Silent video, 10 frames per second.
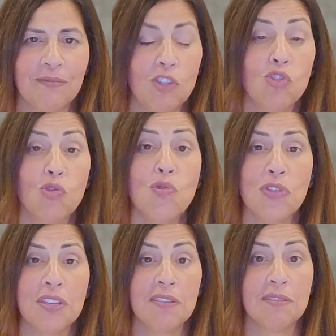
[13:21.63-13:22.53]
The truth
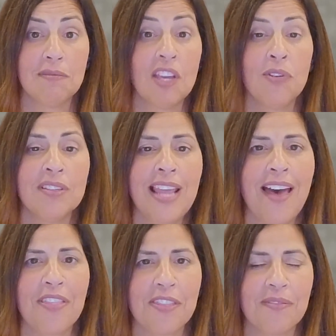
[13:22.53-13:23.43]
is there is
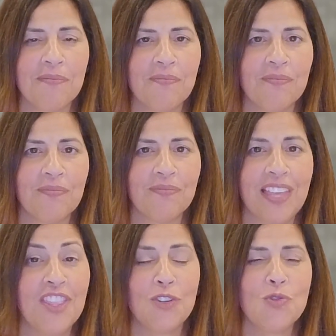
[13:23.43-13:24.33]
death,
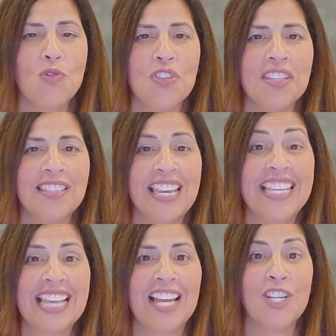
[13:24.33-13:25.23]
and the truth is
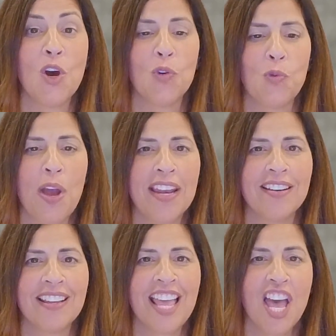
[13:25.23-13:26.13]
it's unknown when.
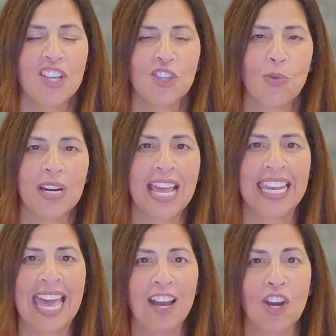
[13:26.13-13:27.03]
So when I
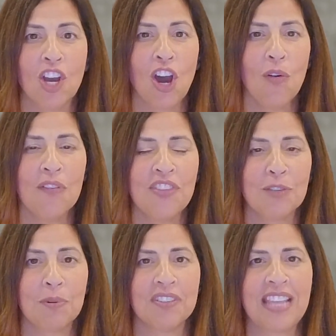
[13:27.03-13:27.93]
let go of
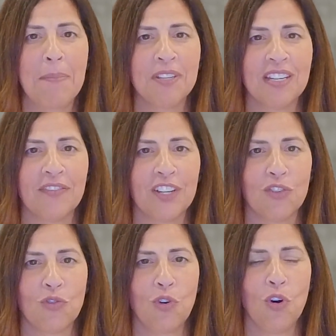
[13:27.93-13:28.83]
this perception of
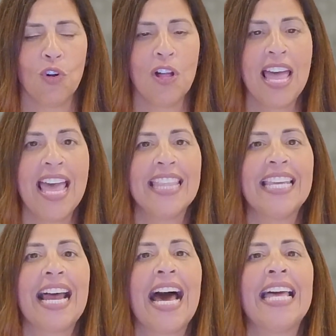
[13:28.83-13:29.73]
control,
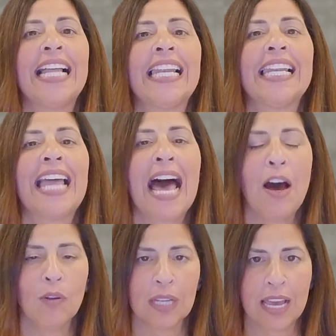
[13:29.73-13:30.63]
then I
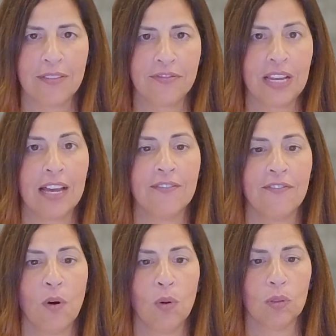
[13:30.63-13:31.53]
allow life to
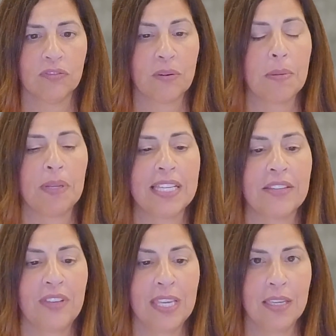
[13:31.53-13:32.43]
unfold from a place
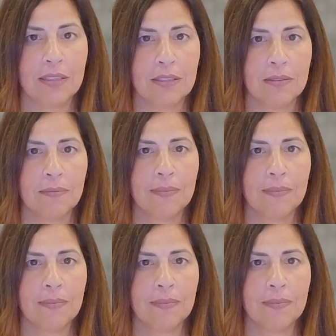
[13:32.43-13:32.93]
of ease.